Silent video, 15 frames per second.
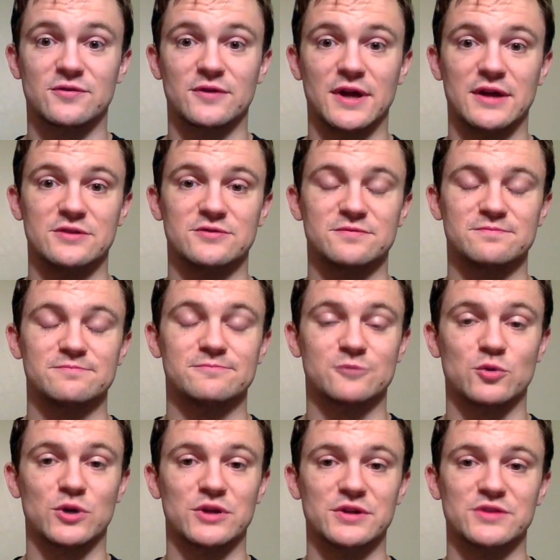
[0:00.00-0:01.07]
as
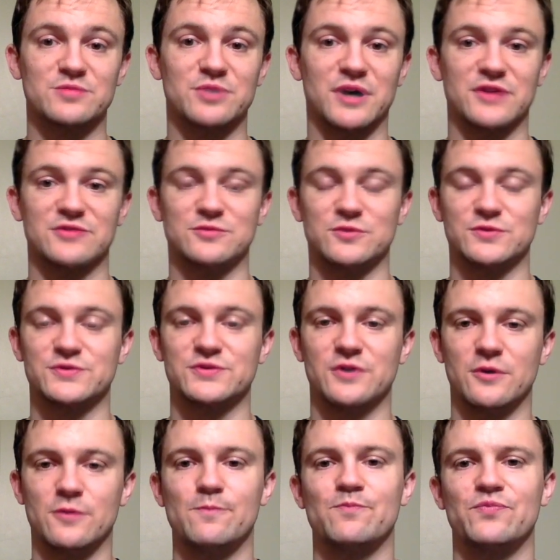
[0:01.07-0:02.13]
quickly as possible.
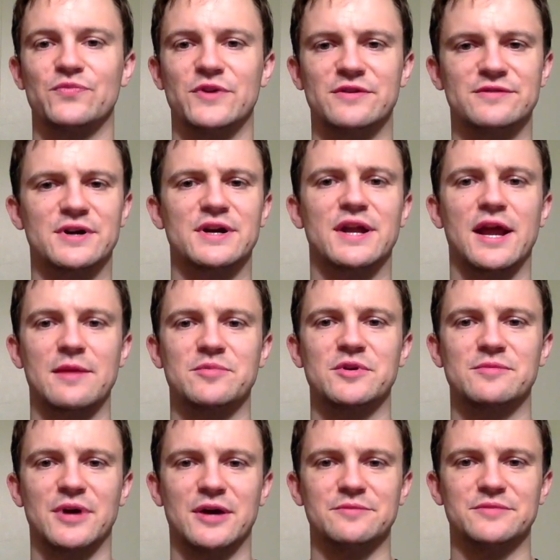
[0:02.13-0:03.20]
So they're very happy
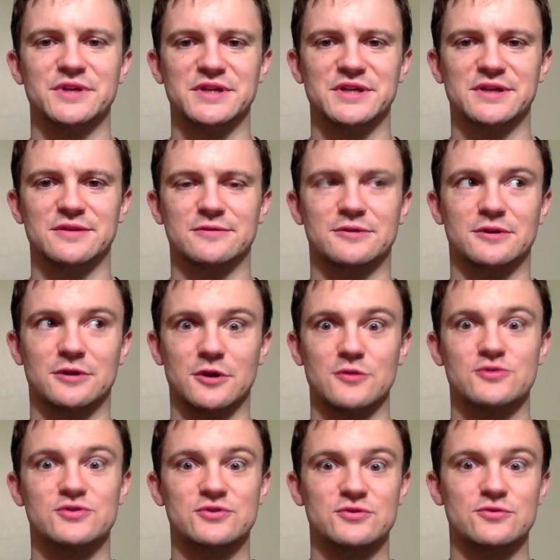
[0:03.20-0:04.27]
about being
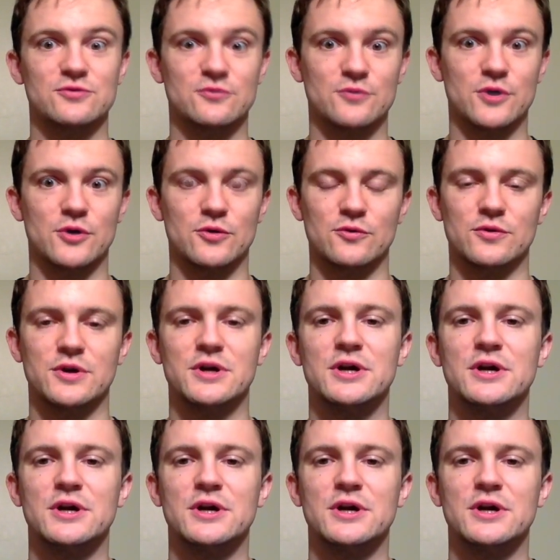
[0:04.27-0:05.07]
close to the road.